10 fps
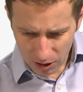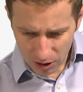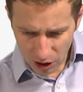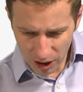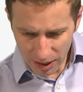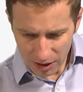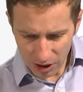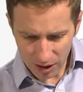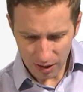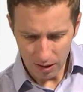
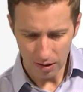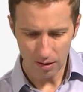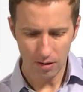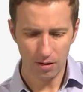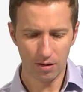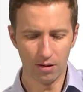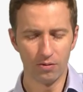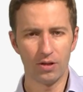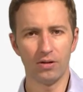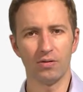changing the
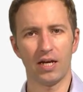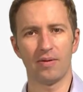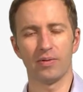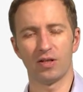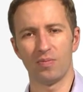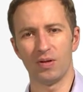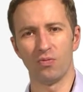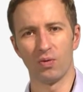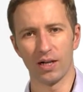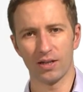OTU table to be
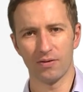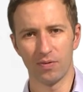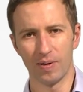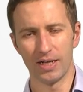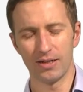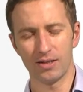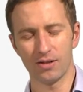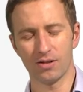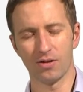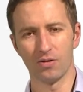relative
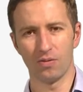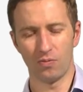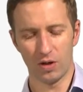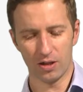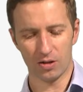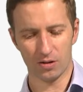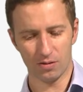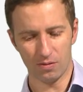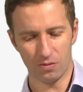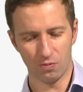abundances. So when it's
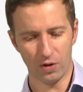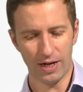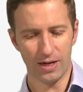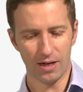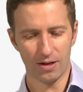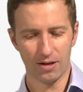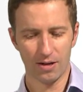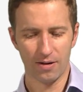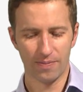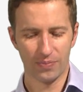read
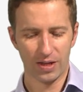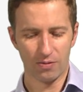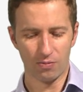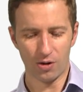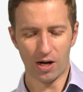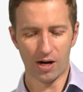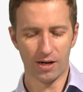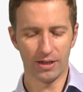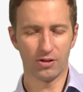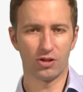in
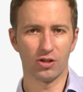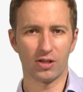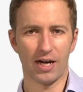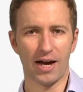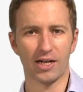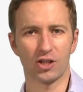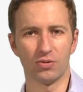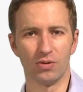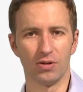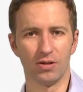raw, it's just the
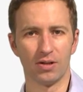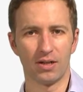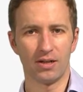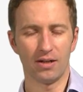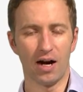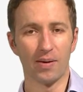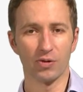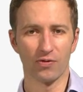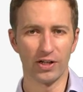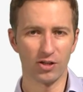actual
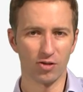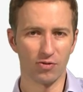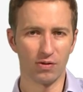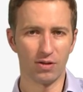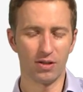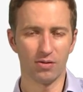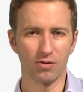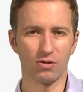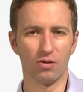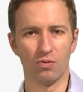observations of
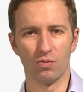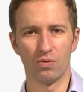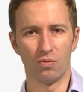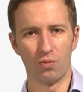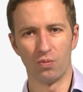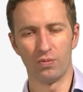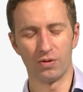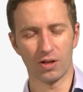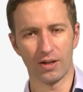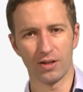OTUs. So
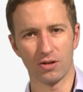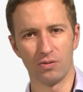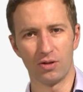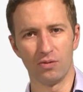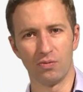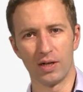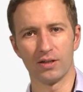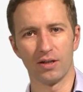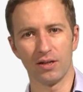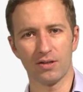you saw this OTU
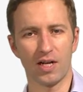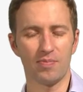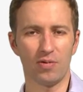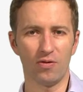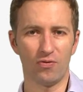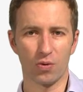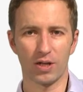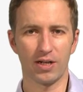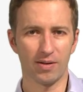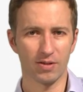once in this sample,
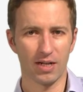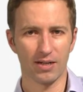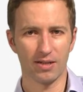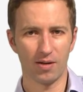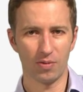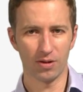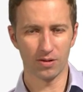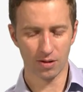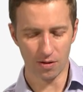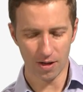40 times in that sample,
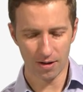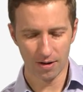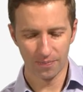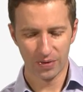and so on.